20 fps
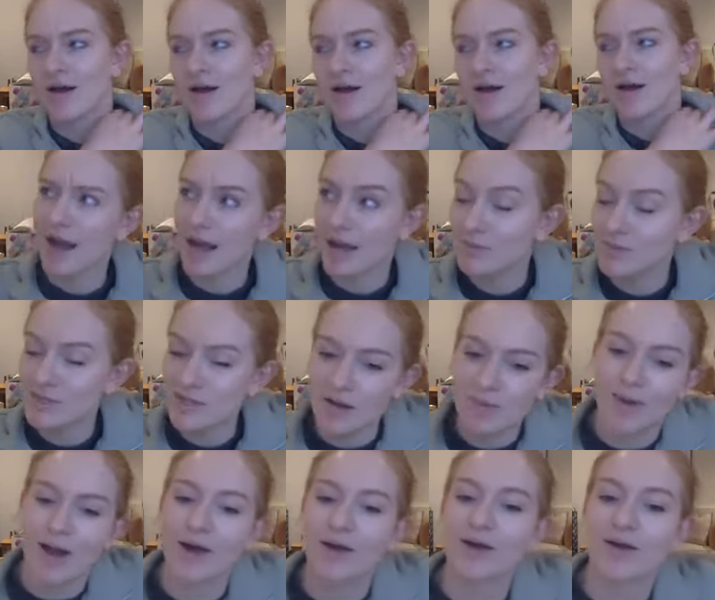claims
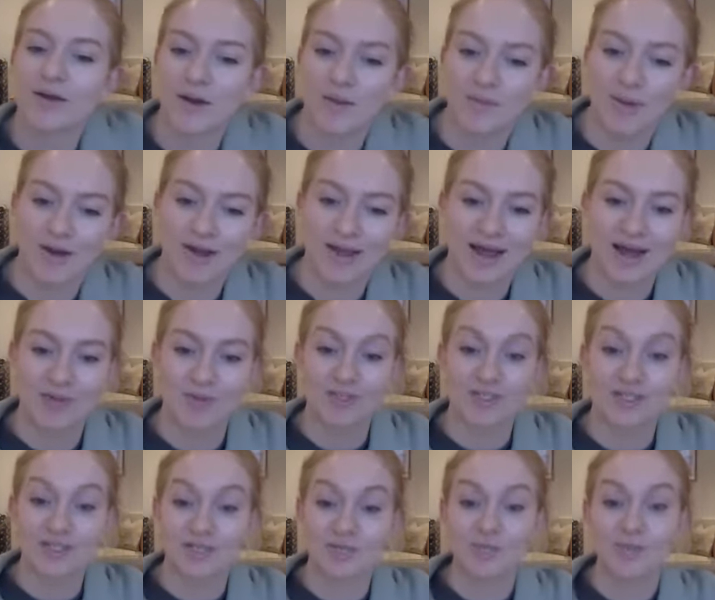about
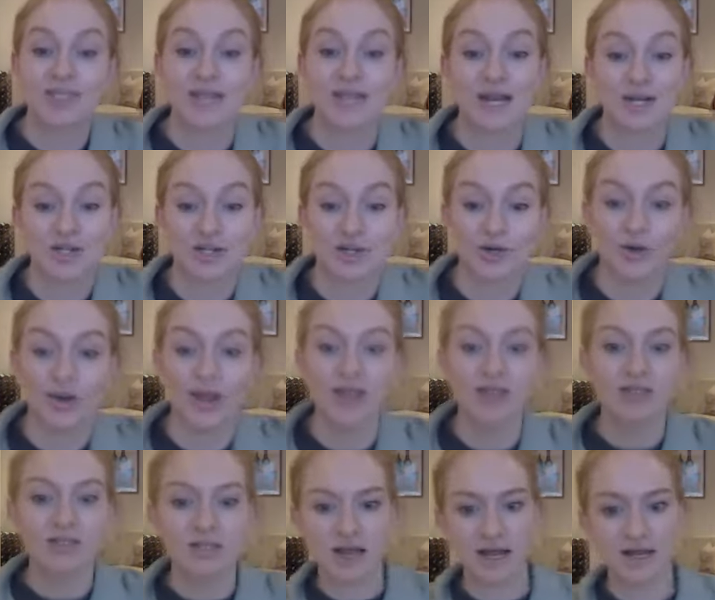cannabis's potential
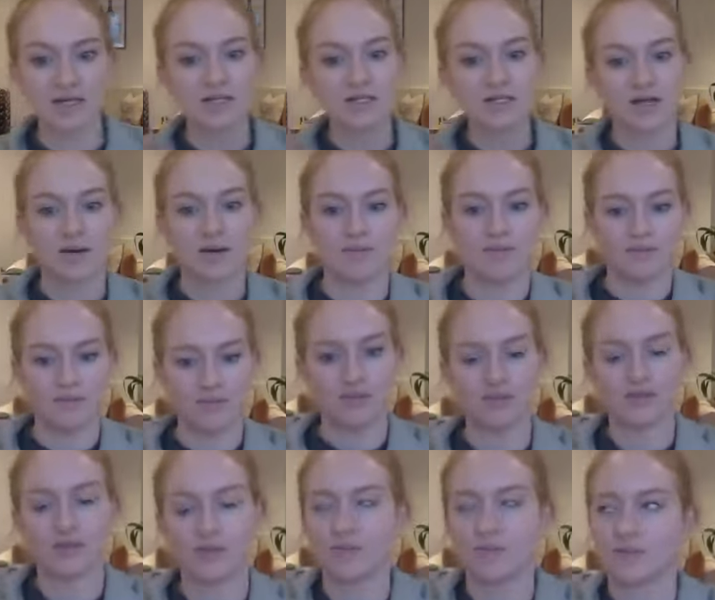in some
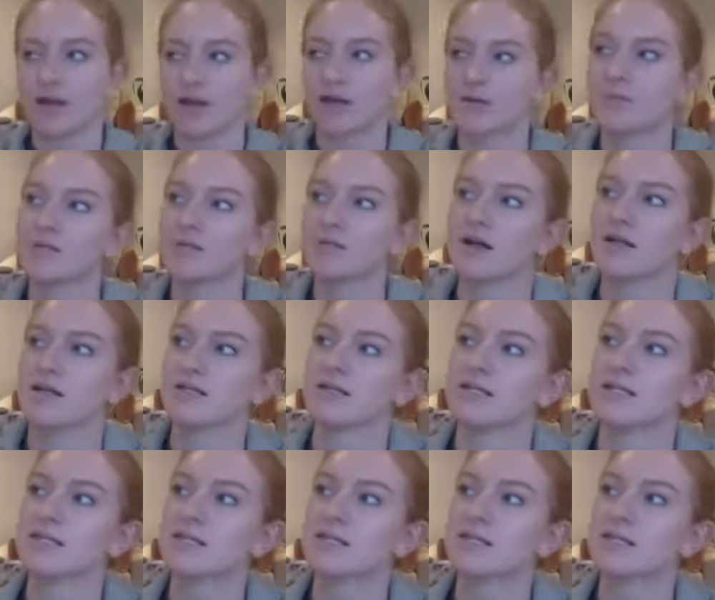circumstances.